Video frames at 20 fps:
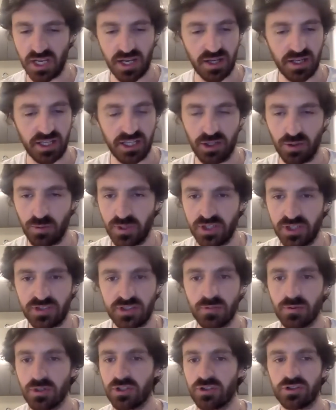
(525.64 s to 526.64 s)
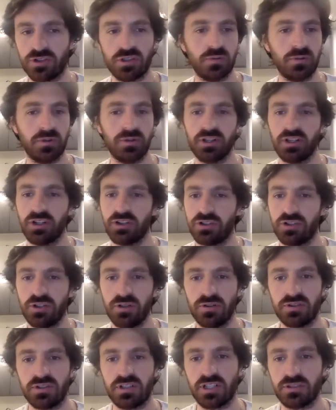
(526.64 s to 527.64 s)
you know, we still weren't sure we were going to
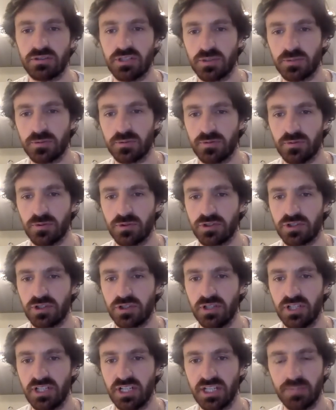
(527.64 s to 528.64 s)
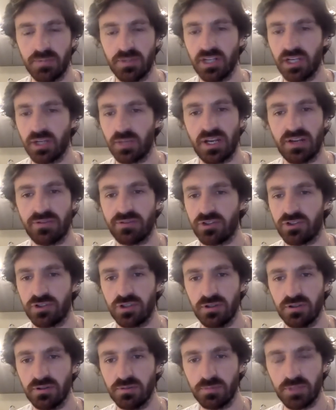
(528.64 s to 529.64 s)
shoot six weeks before shooting, and we like, we have to
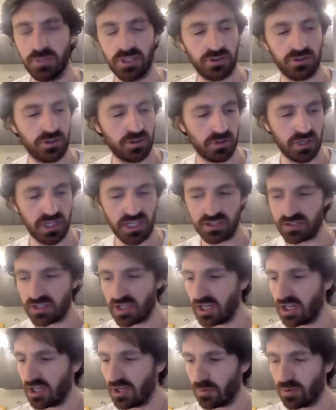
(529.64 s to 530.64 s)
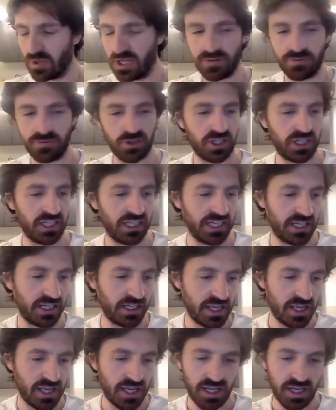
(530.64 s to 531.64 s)
shoot, because otherwise we're never going to
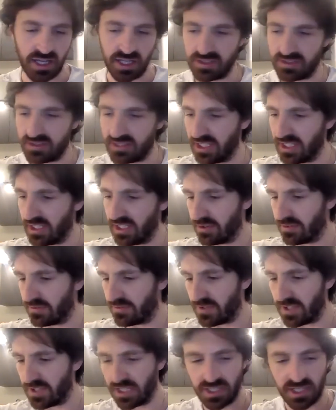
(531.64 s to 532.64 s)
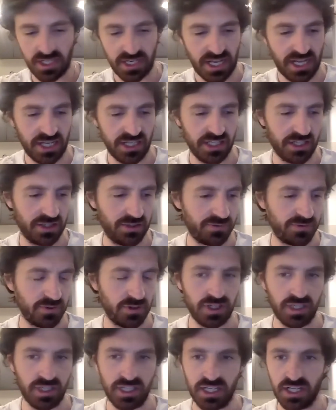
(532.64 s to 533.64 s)
get uh, Dean and Finn and Anya and
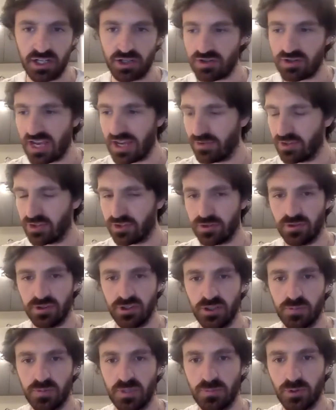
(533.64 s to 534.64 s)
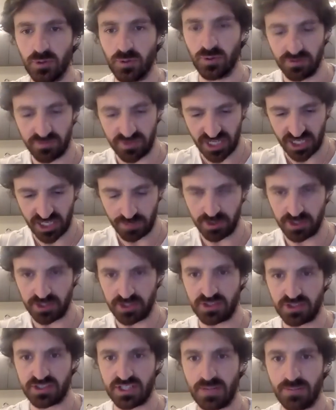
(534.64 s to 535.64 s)
Ferdia and Travis and all these people who are available at
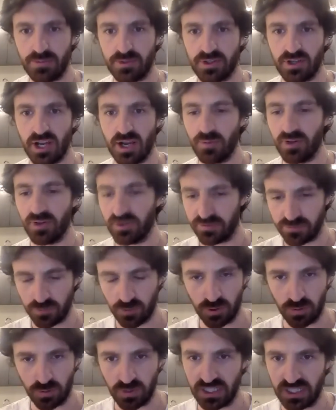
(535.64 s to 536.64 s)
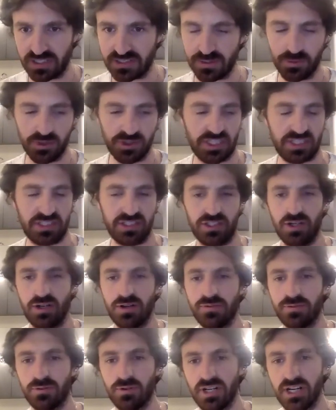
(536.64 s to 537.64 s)
the same time. We had four weeks and we just had to
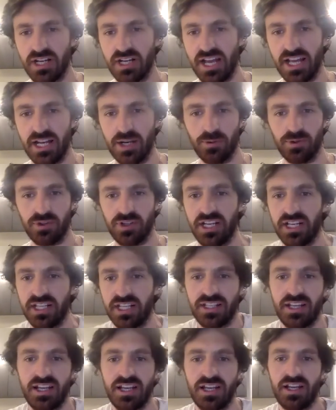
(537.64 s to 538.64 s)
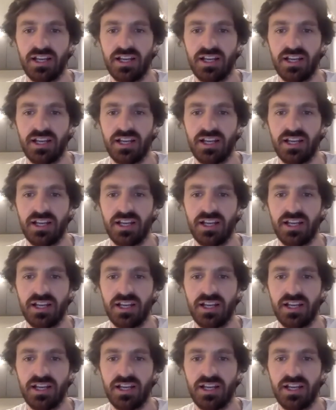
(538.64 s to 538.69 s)
go for it. And it was like,